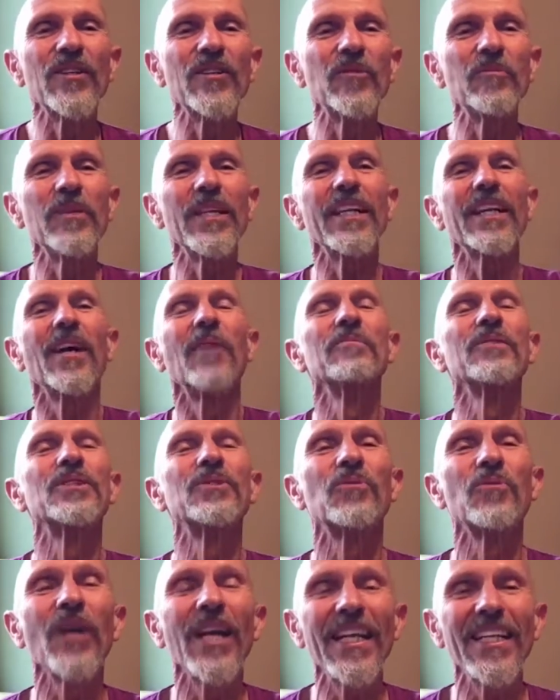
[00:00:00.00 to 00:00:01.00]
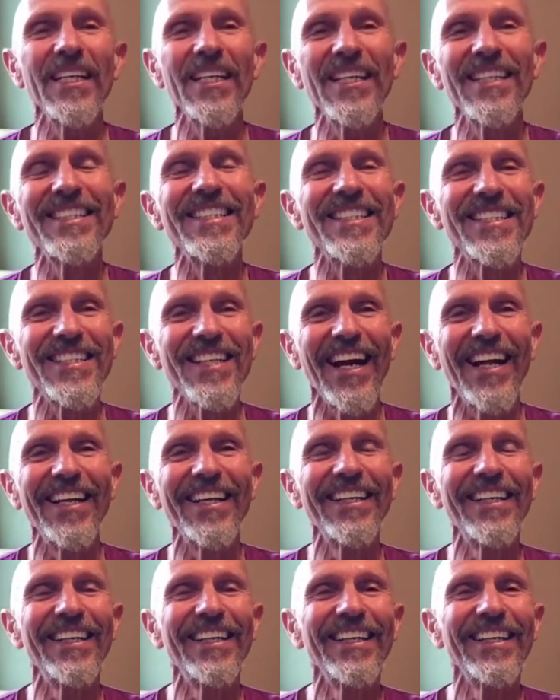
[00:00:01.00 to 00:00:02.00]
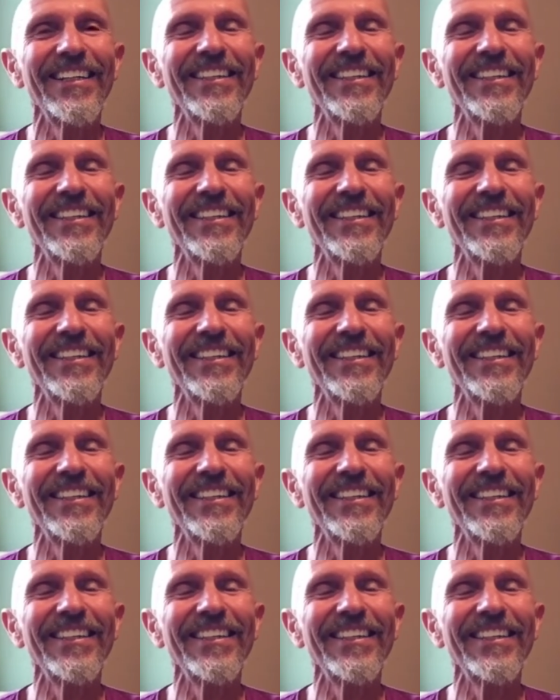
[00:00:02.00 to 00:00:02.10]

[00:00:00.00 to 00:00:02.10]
you become this radiant sun,